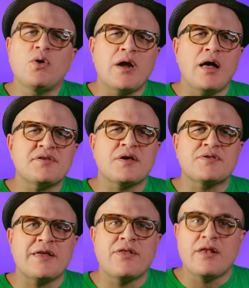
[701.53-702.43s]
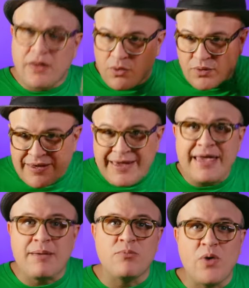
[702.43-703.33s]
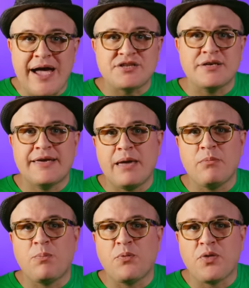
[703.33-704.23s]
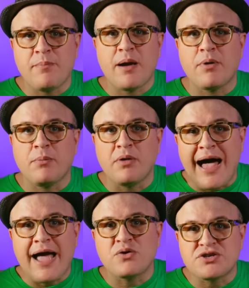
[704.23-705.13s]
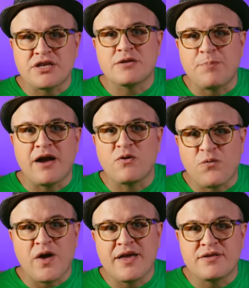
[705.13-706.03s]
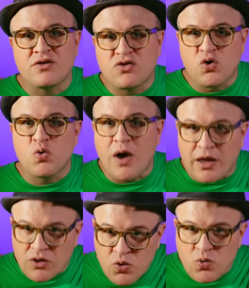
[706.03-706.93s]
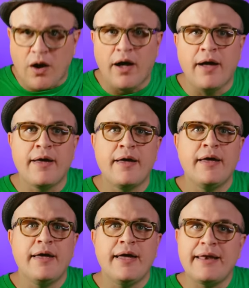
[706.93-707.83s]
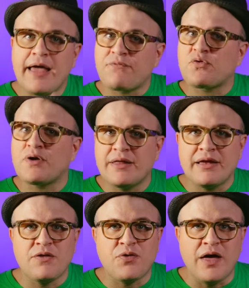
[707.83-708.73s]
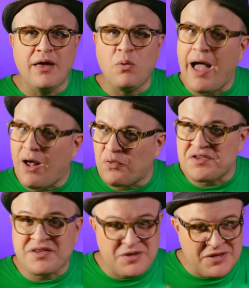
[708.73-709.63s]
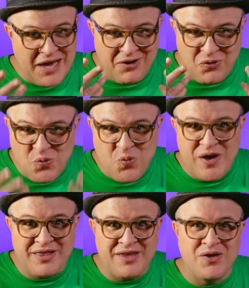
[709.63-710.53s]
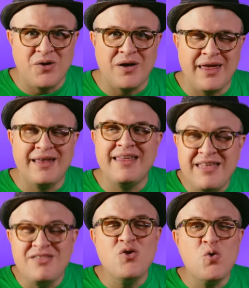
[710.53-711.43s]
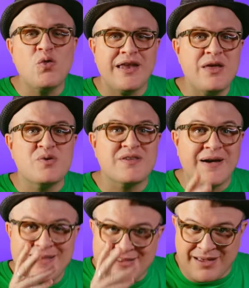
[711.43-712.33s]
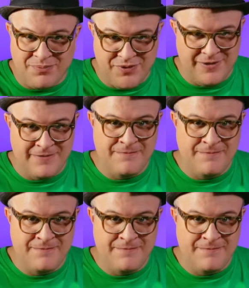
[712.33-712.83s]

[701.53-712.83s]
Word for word: Rowland also said that it was him who actually came up with the memorable Irish-inspired phrasing, Too-Rye-Ay. And after he did, he thought, wow, this is sounding really good. And he knew that he was onto something.